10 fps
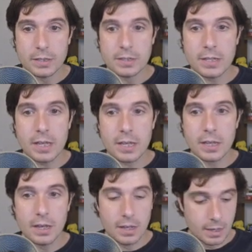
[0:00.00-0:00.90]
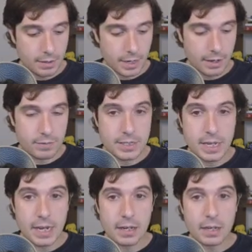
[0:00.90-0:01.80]
see that I have
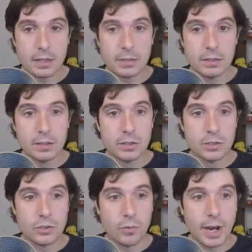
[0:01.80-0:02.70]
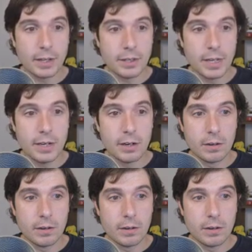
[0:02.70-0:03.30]
data directly in here.